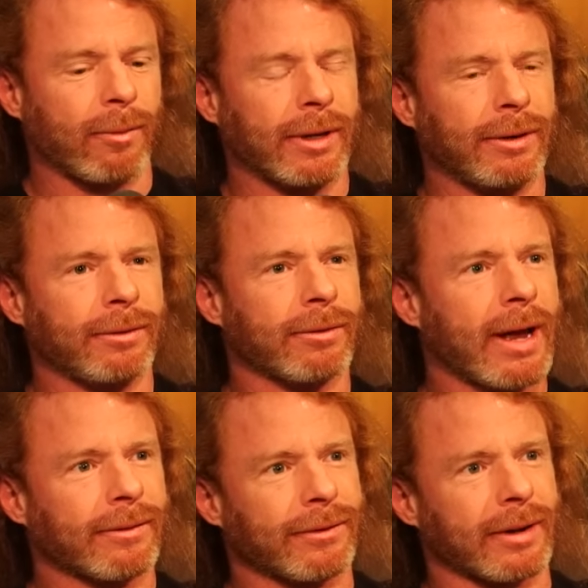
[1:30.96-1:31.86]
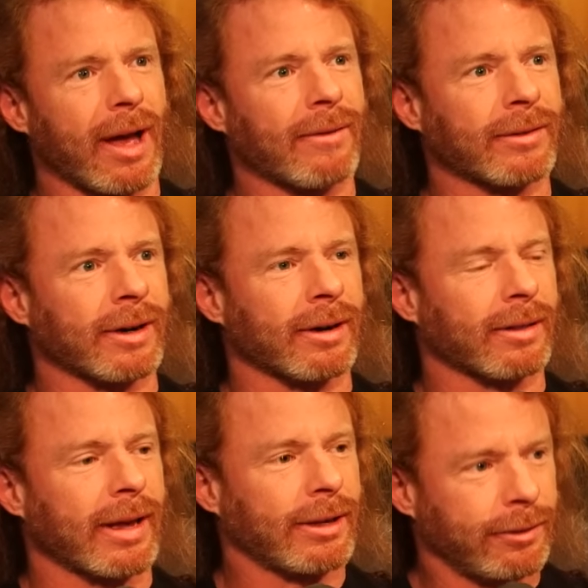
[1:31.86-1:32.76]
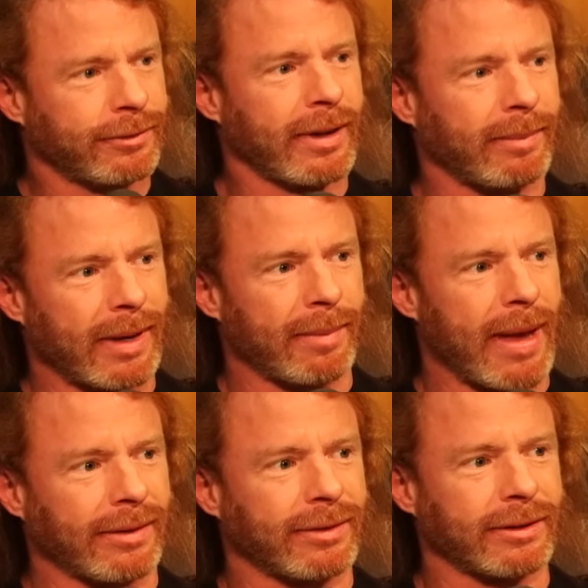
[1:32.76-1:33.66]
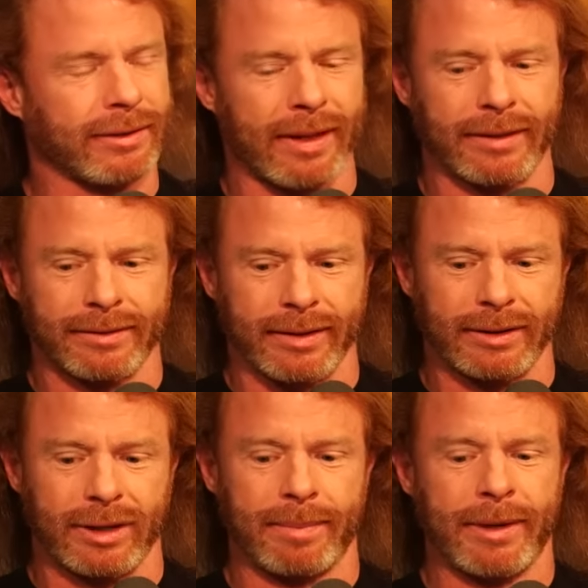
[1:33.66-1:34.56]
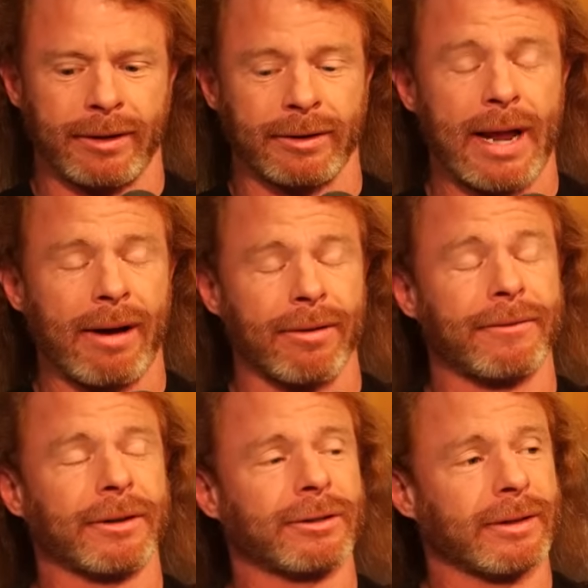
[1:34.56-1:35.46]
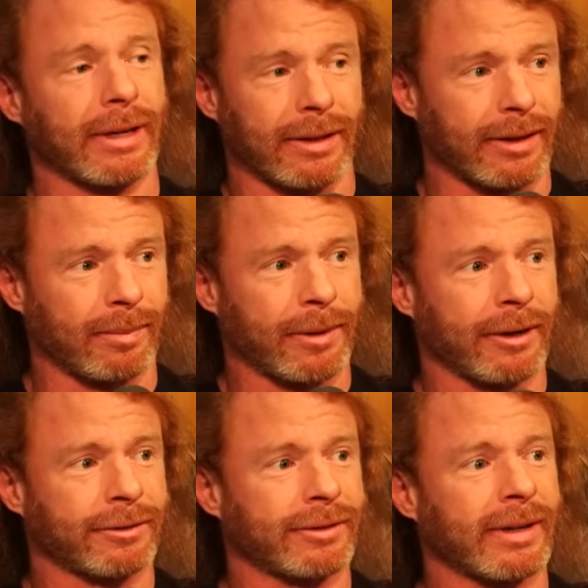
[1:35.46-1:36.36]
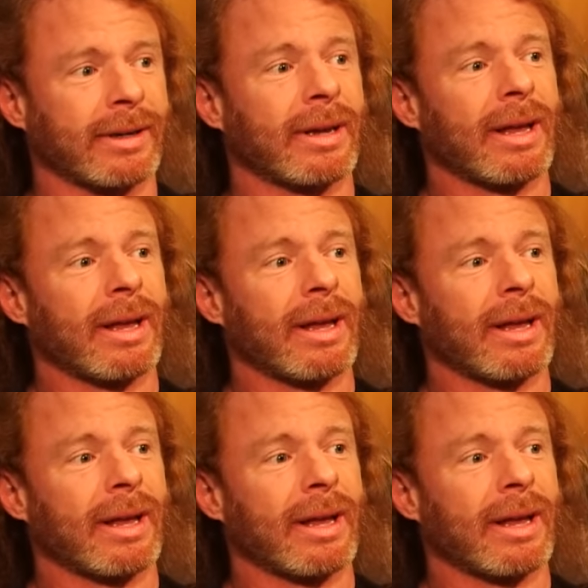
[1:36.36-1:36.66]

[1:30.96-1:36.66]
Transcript: when you ran for governor, like you sent me a message that said, JP, you're now officially a little person.